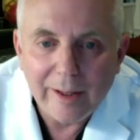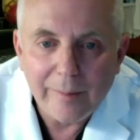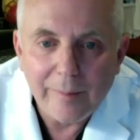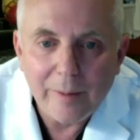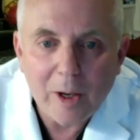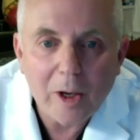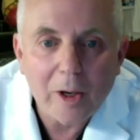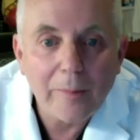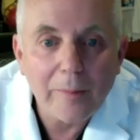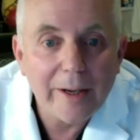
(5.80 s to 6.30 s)

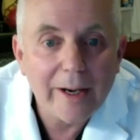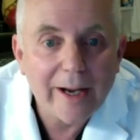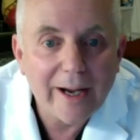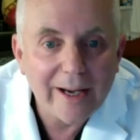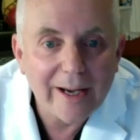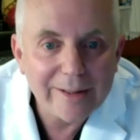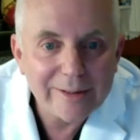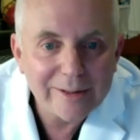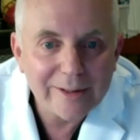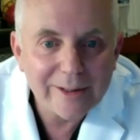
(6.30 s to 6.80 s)

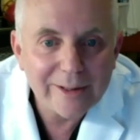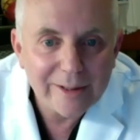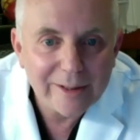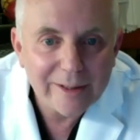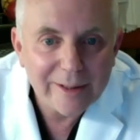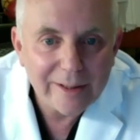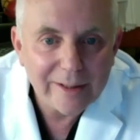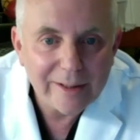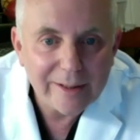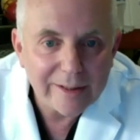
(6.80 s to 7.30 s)
harmonized
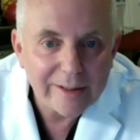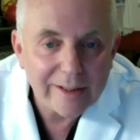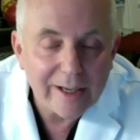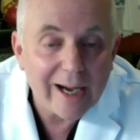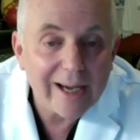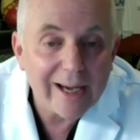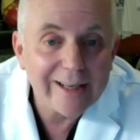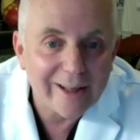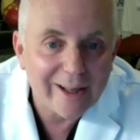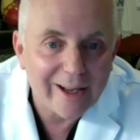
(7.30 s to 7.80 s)

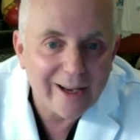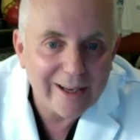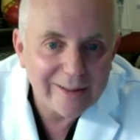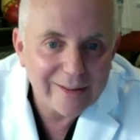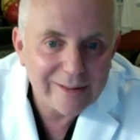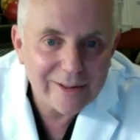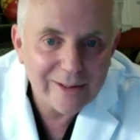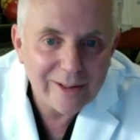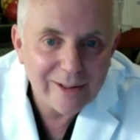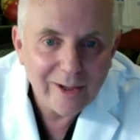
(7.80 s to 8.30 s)

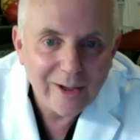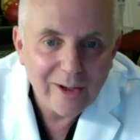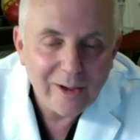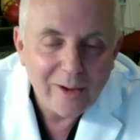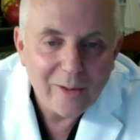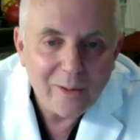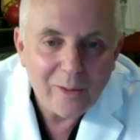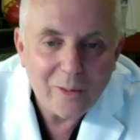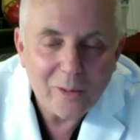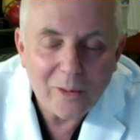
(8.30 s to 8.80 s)
guidelines
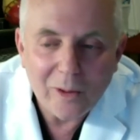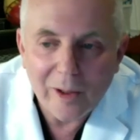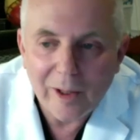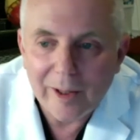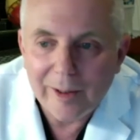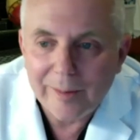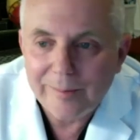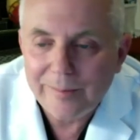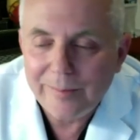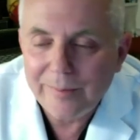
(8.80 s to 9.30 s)

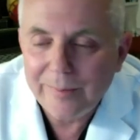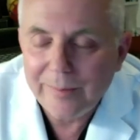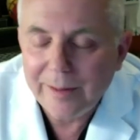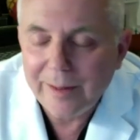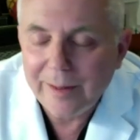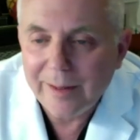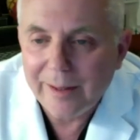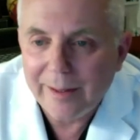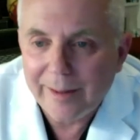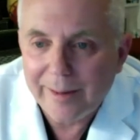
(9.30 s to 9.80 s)
or
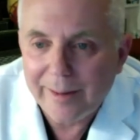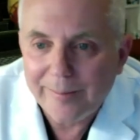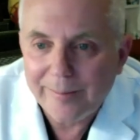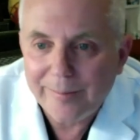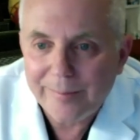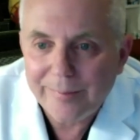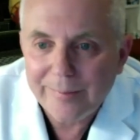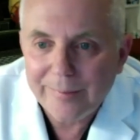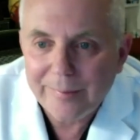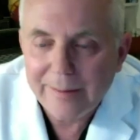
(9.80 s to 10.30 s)

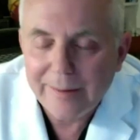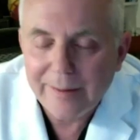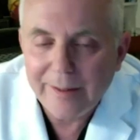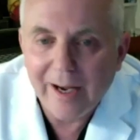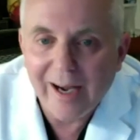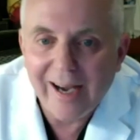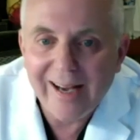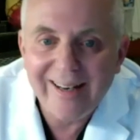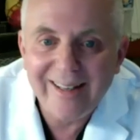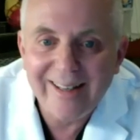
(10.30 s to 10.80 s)

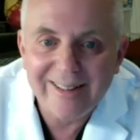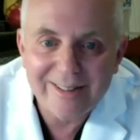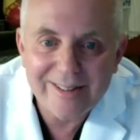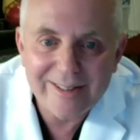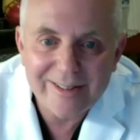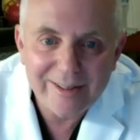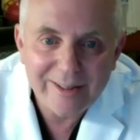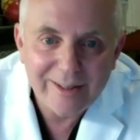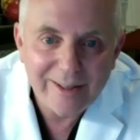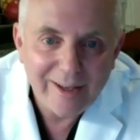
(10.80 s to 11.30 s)

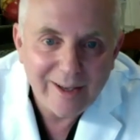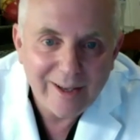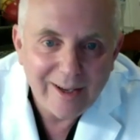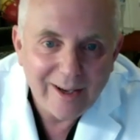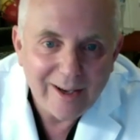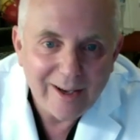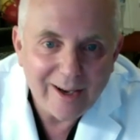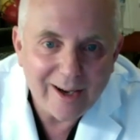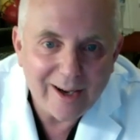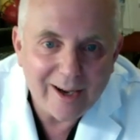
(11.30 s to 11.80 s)
guidance
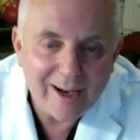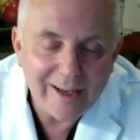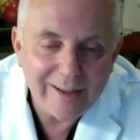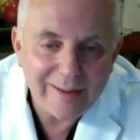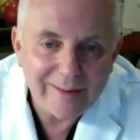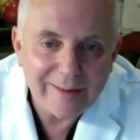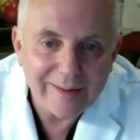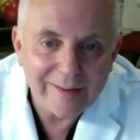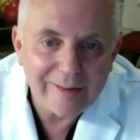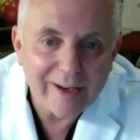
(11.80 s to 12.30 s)

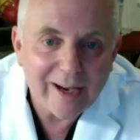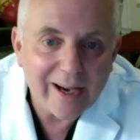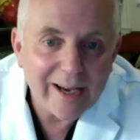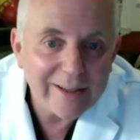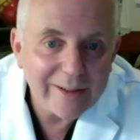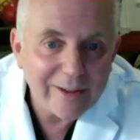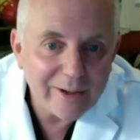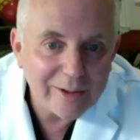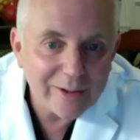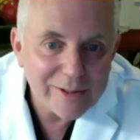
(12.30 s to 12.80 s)
on the
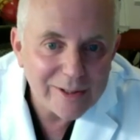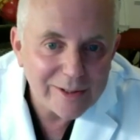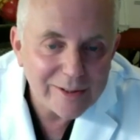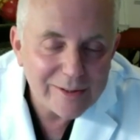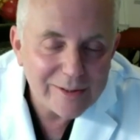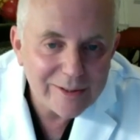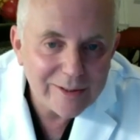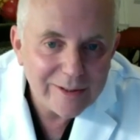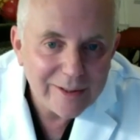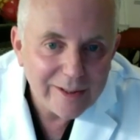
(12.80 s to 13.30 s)

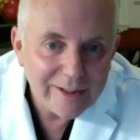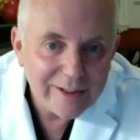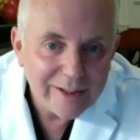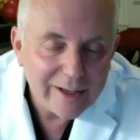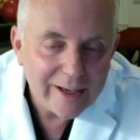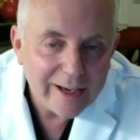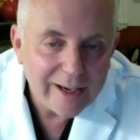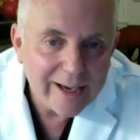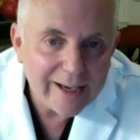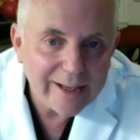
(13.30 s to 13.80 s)
diagnosis
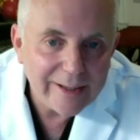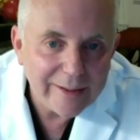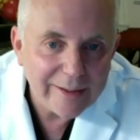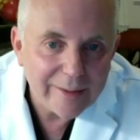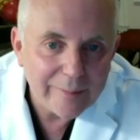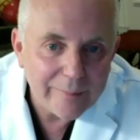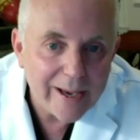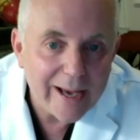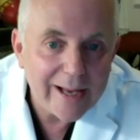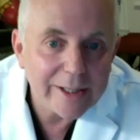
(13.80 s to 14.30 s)
and
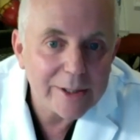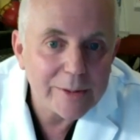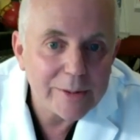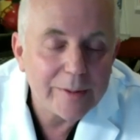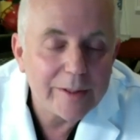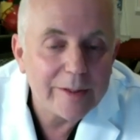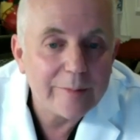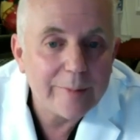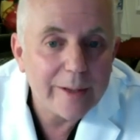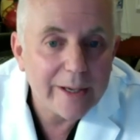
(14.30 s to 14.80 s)

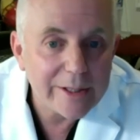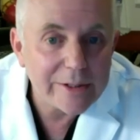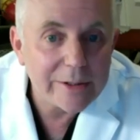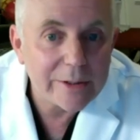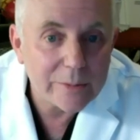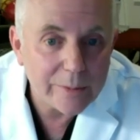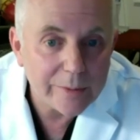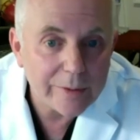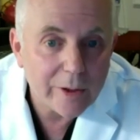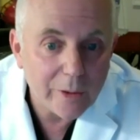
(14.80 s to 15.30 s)
management of
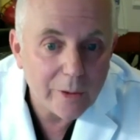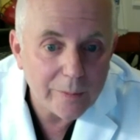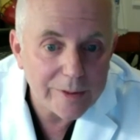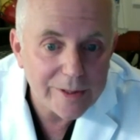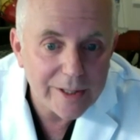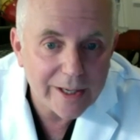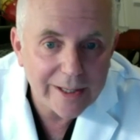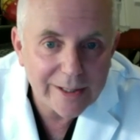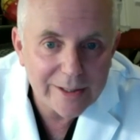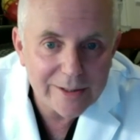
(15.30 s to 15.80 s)
patients with
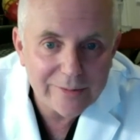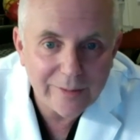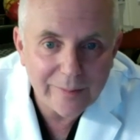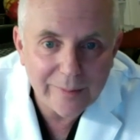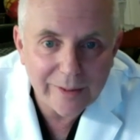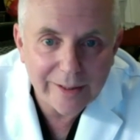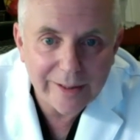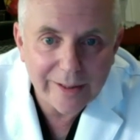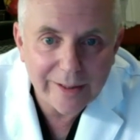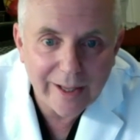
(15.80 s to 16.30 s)
homozygous
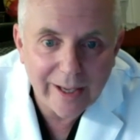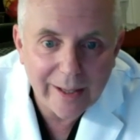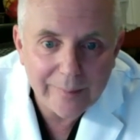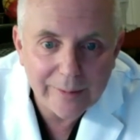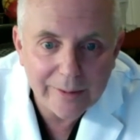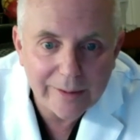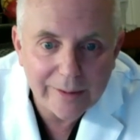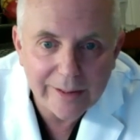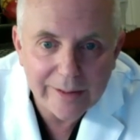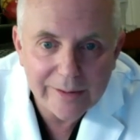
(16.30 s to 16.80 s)
familial
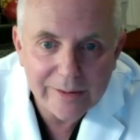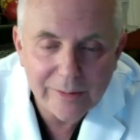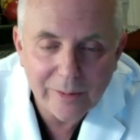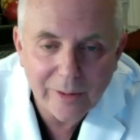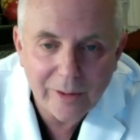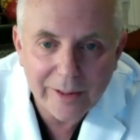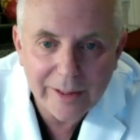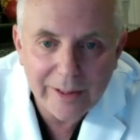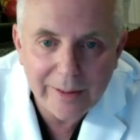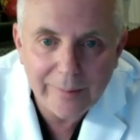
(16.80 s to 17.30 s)

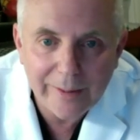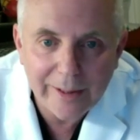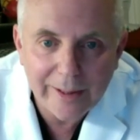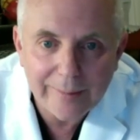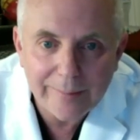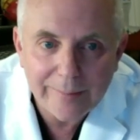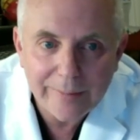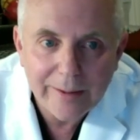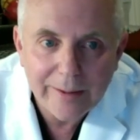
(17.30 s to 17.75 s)
hypercholesterolemia.